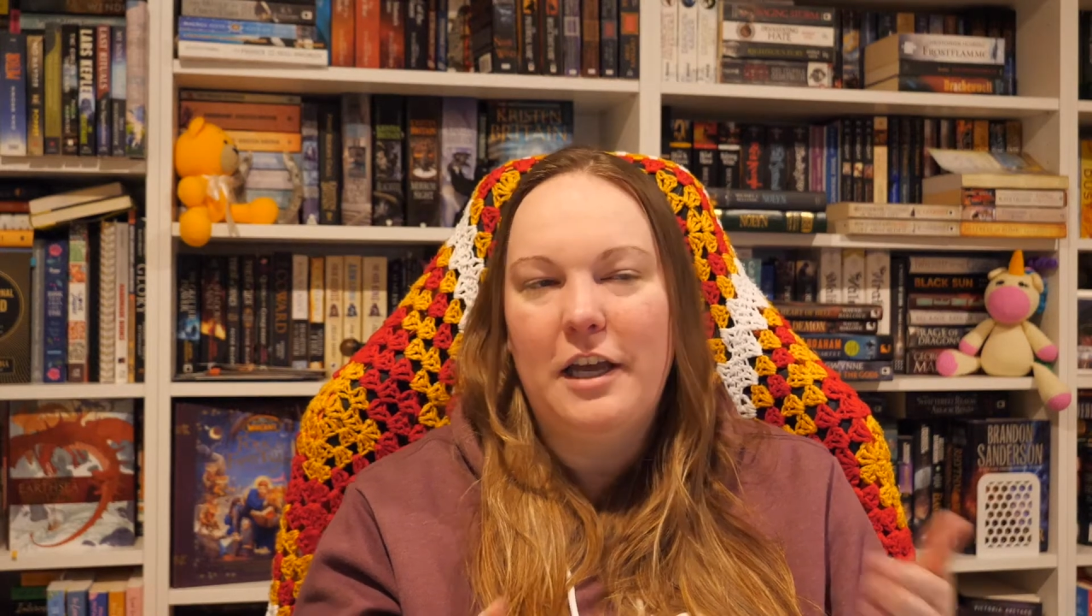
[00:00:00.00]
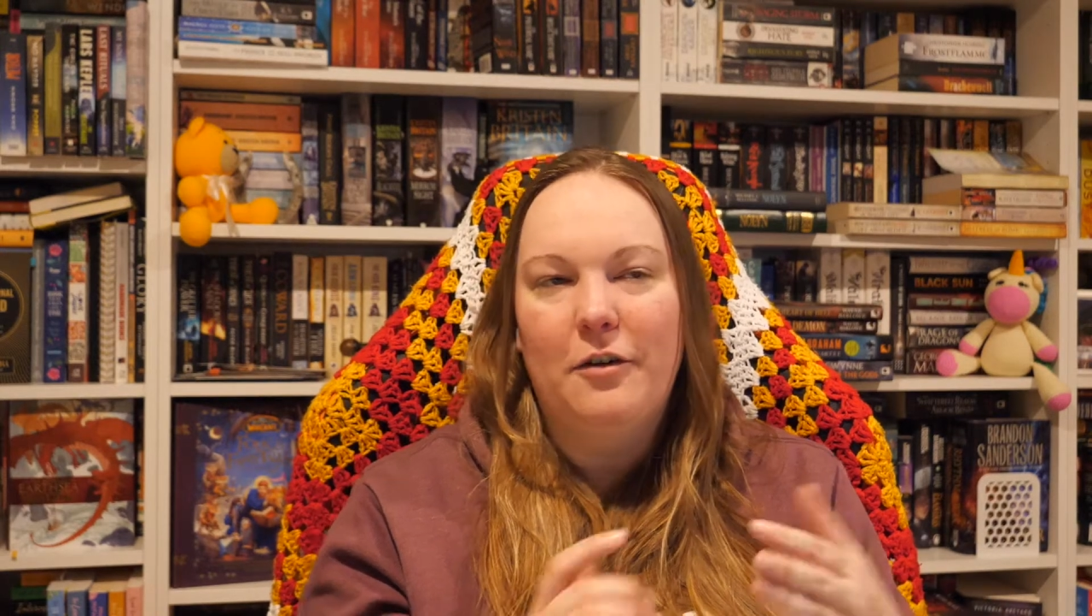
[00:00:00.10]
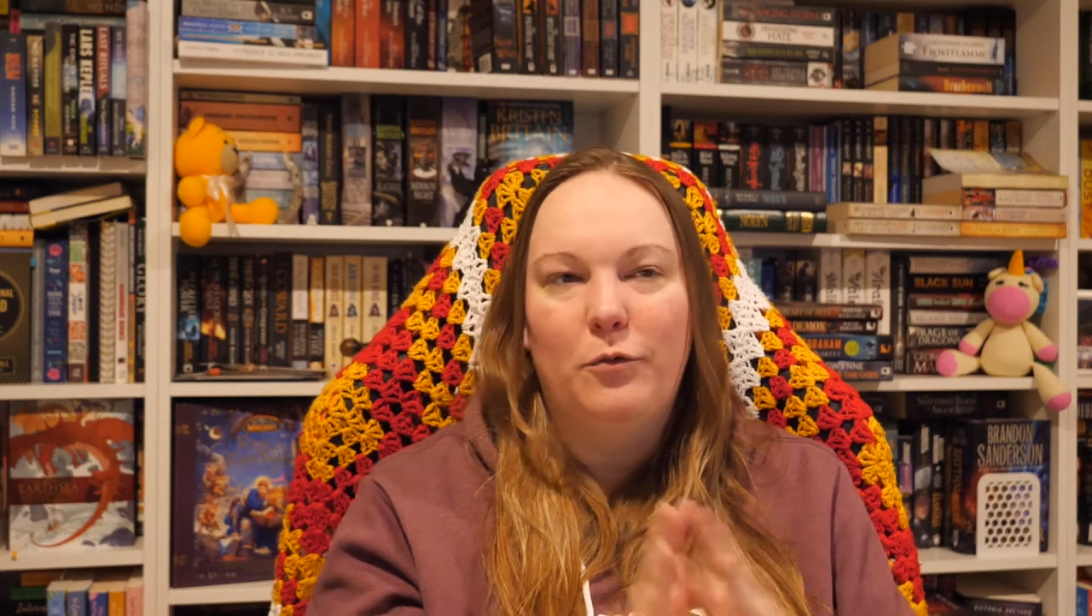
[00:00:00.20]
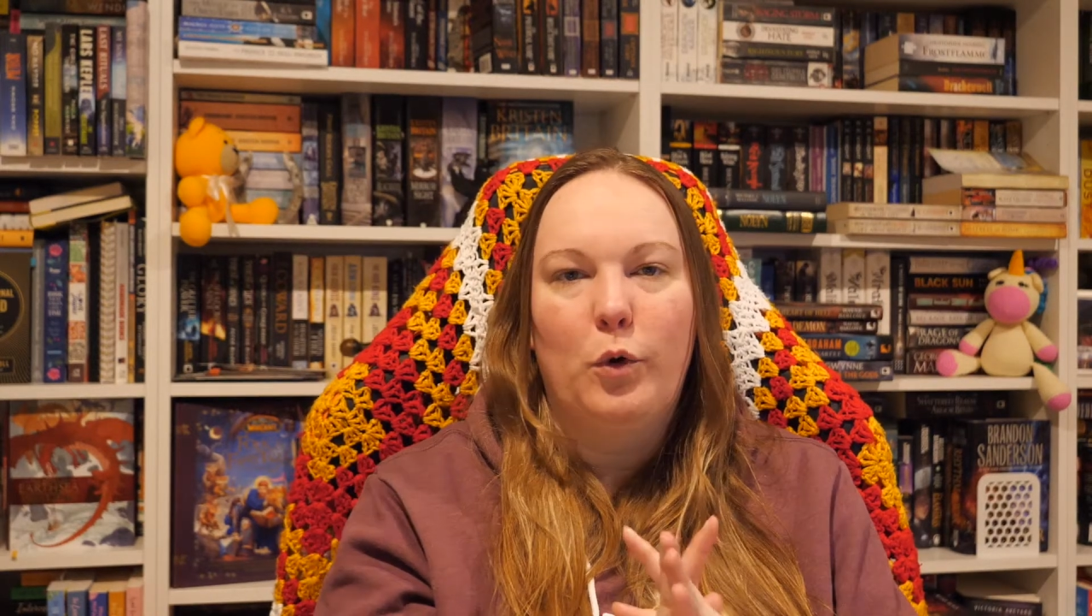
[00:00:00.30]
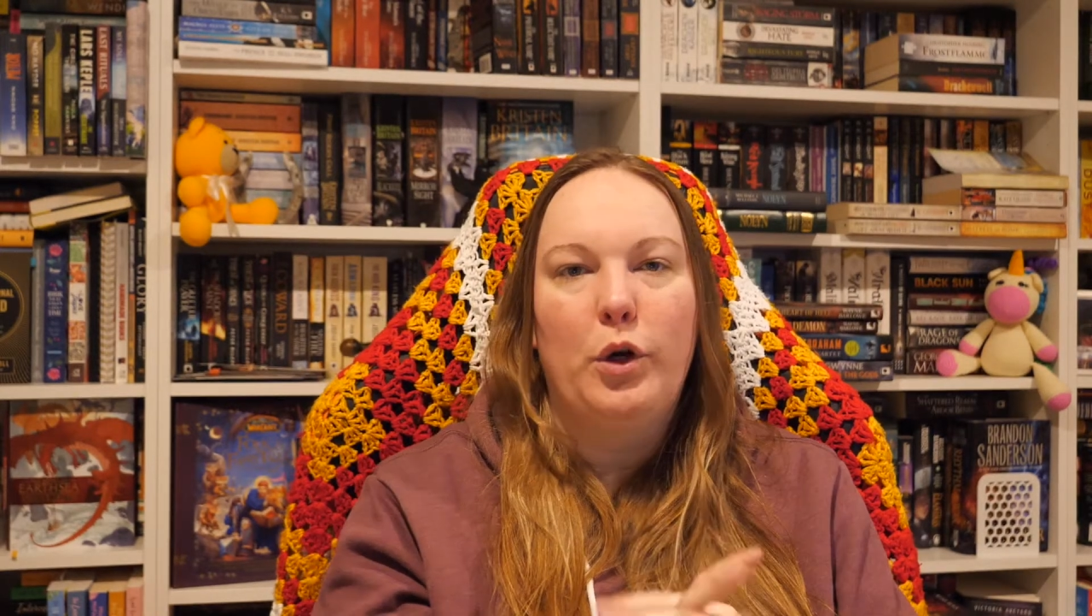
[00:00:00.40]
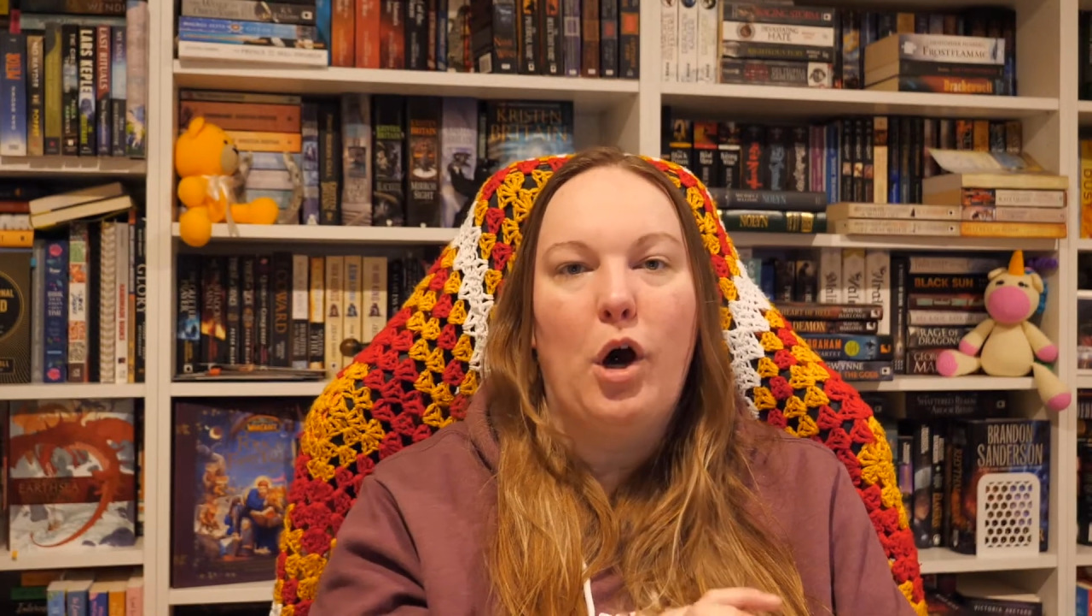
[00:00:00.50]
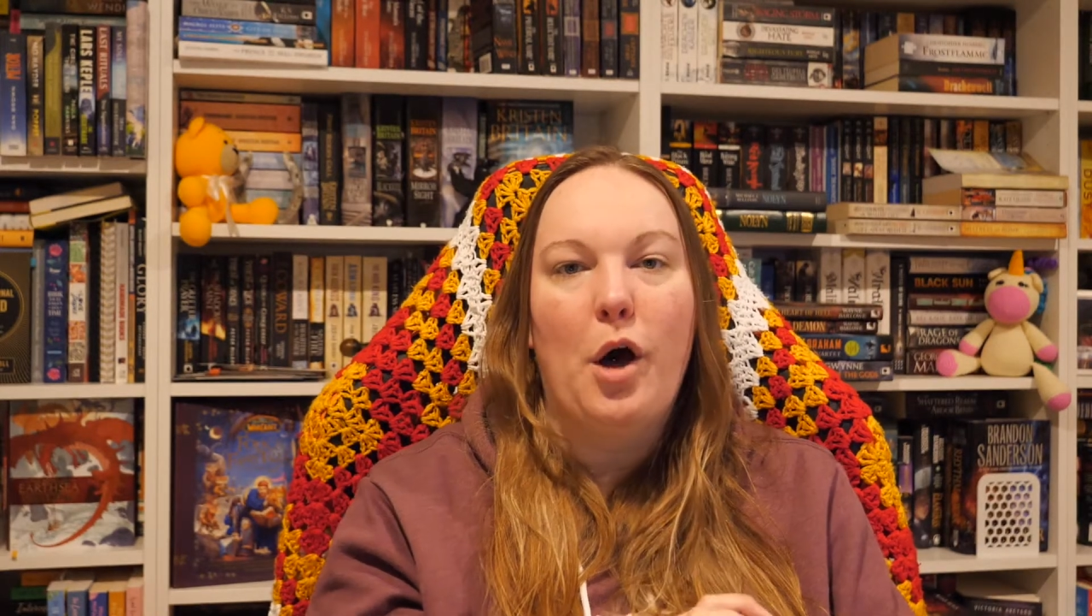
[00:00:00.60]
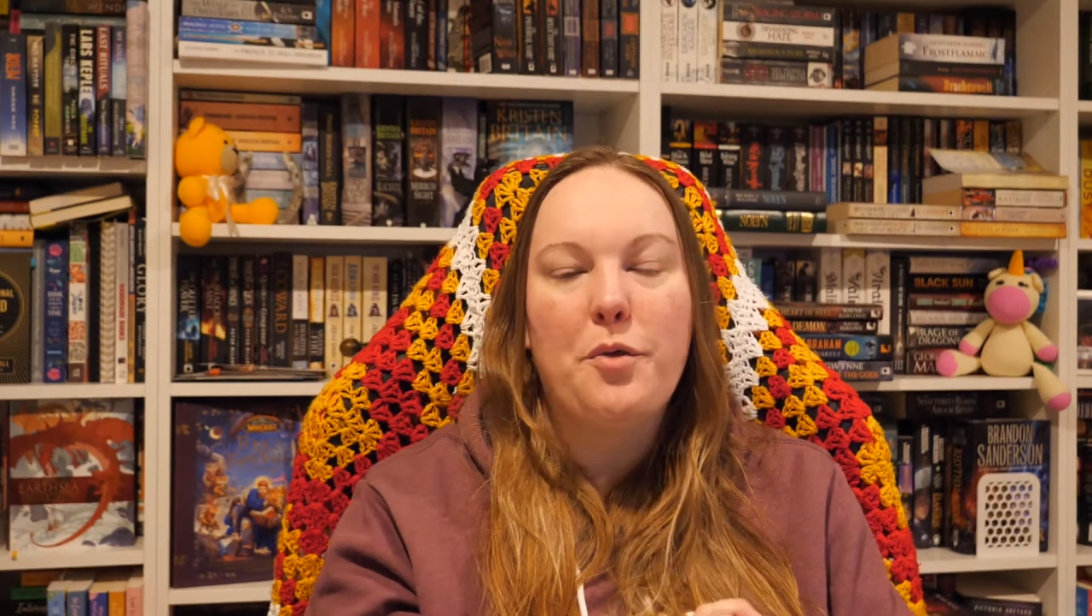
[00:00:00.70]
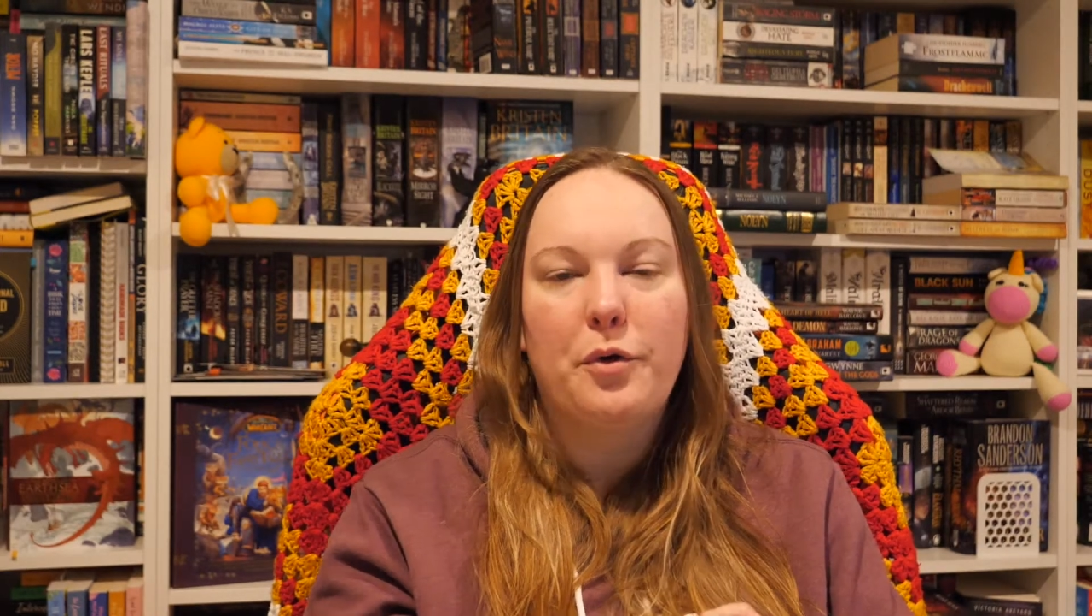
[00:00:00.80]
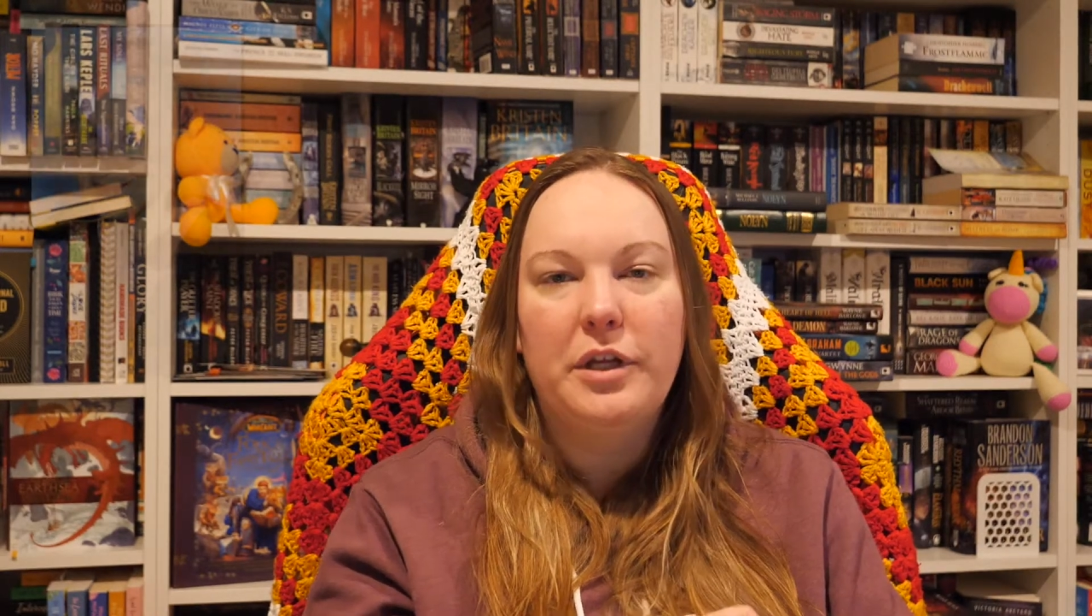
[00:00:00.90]
have one
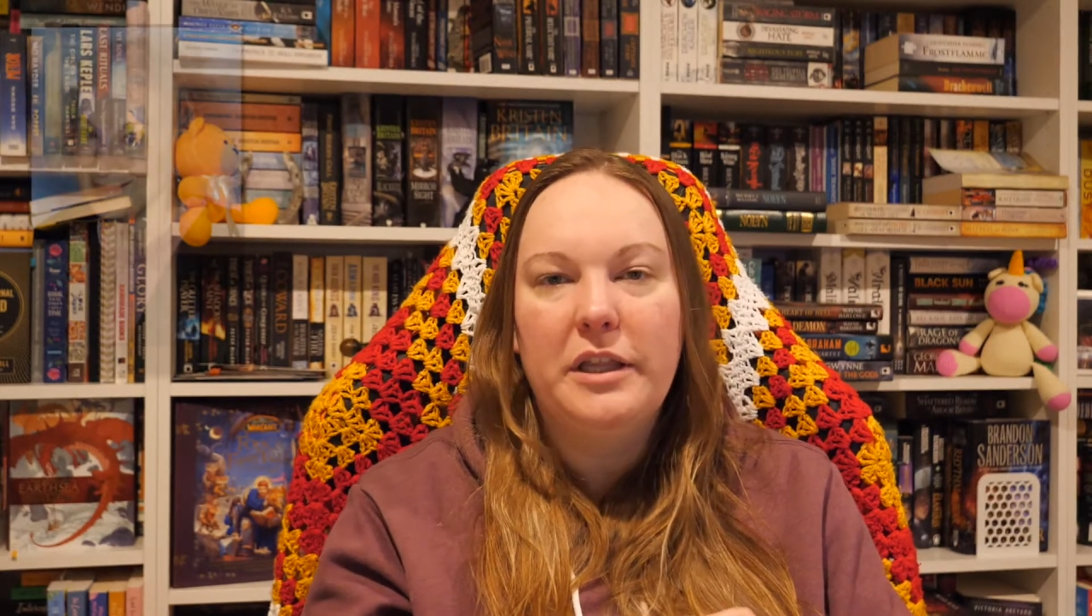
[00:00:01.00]
author in